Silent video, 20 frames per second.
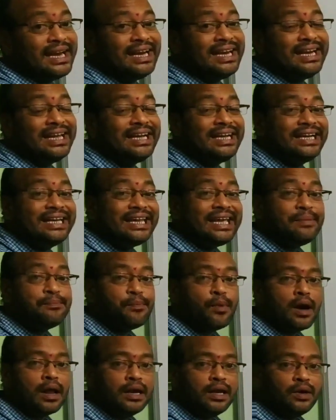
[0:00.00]
degree
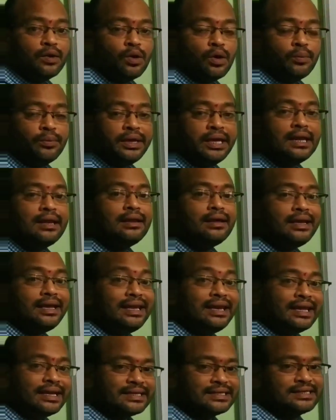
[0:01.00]
polynomial in
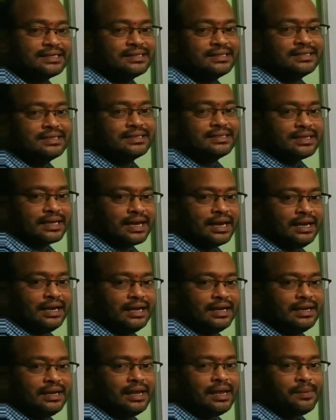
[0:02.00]
x. Second
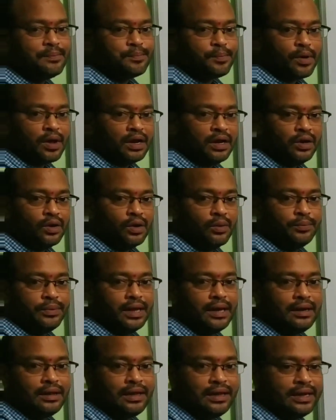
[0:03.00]
degree polynomial
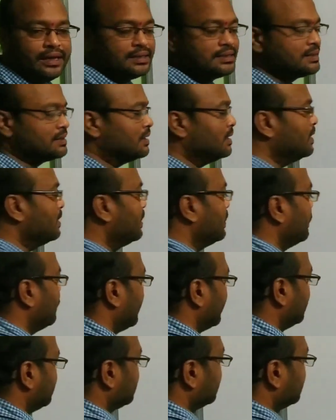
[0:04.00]
in x. Right.